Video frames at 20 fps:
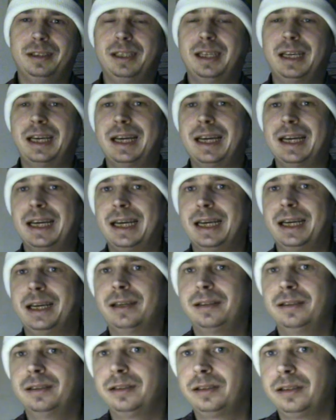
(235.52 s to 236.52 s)

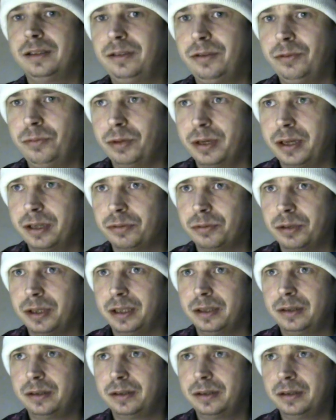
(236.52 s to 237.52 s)
Ah, it's a good one as
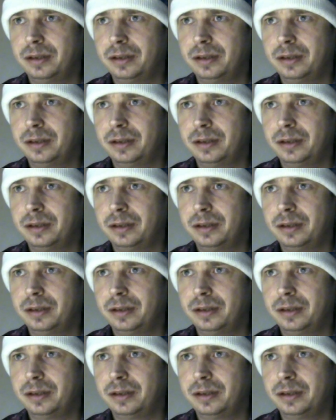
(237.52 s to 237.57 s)
well. Go